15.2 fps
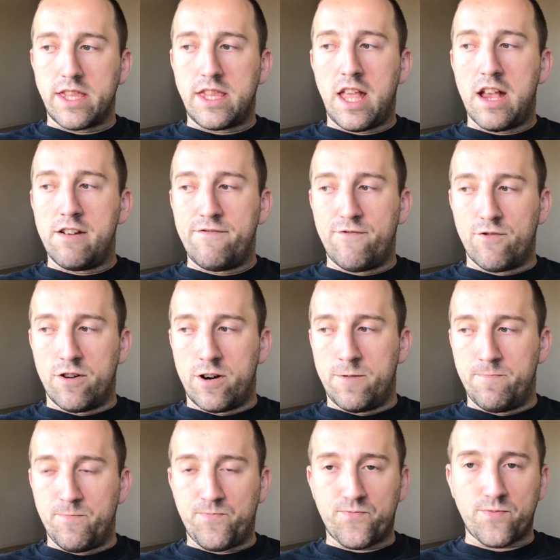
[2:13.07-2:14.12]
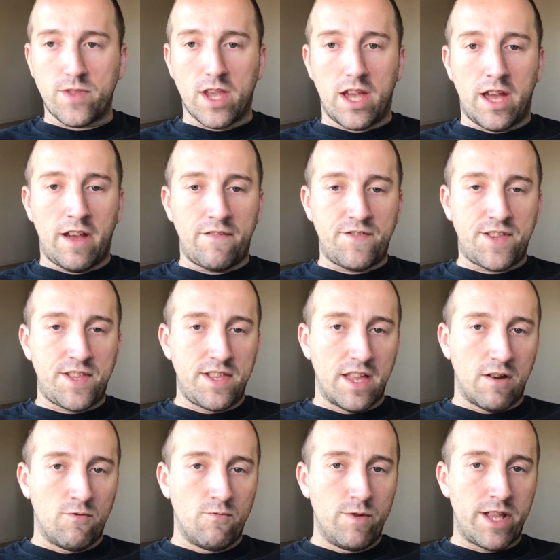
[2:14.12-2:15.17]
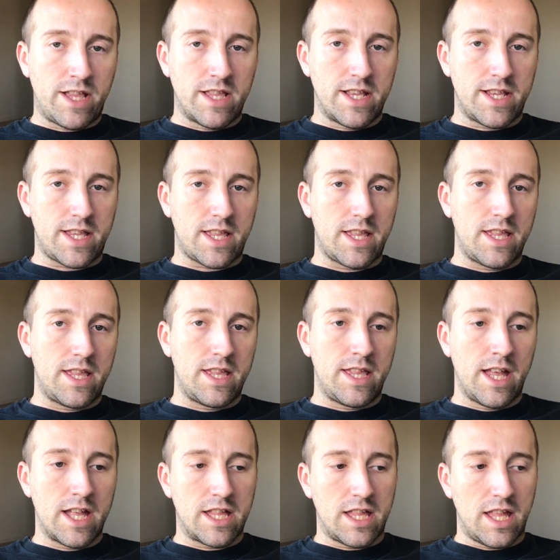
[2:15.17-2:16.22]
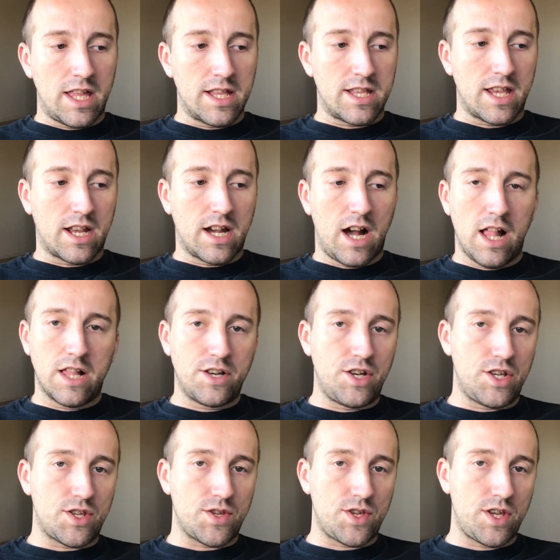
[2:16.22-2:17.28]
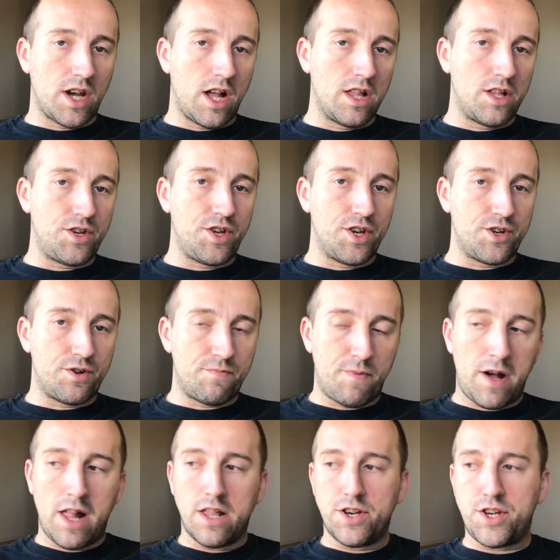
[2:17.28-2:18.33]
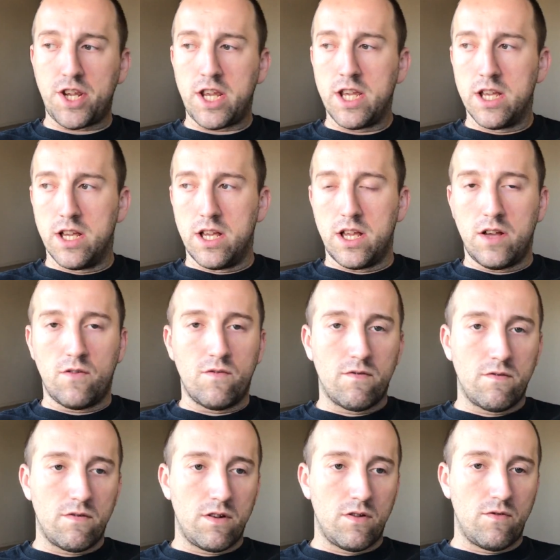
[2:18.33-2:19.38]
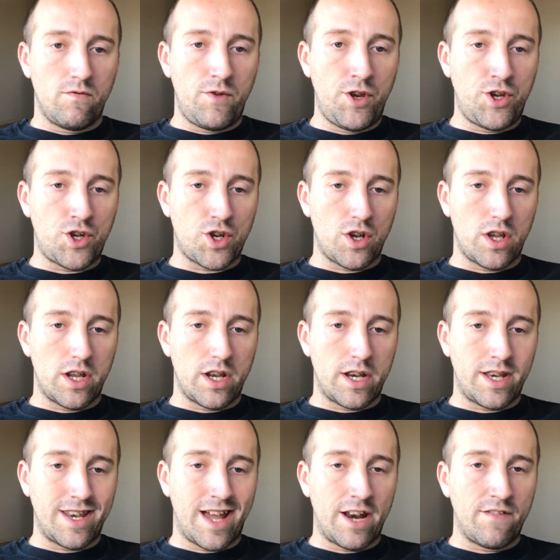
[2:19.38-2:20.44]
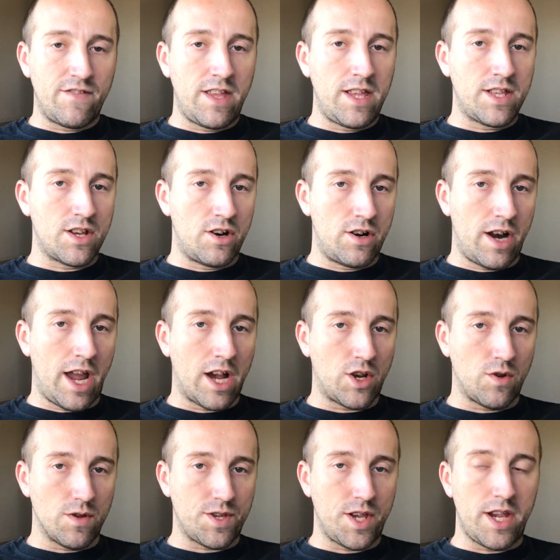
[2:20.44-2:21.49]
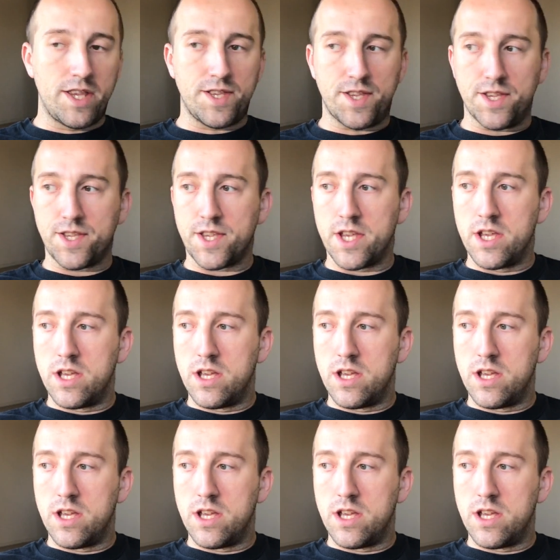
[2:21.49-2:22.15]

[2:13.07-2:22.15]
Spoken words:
Therefore, I've witnessed that in psychology, sociology, anthropology, which none of these are actual sciences.